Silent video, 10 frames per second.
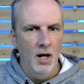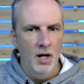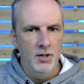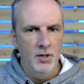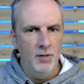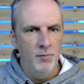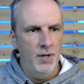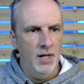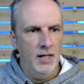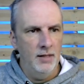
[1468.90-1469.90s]
a good
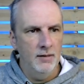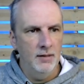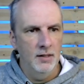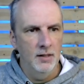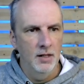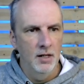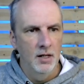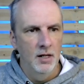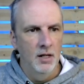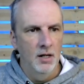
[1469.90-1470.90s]
bit.
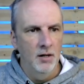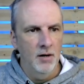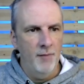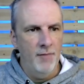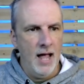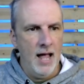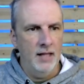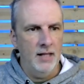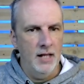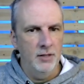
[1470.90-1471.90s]
Grab the
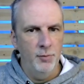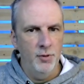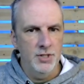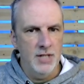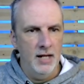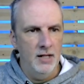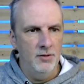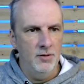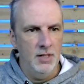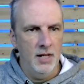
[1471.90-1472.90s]
highlights, push that
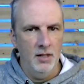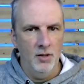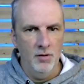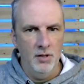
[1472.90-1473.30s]
into the yellow a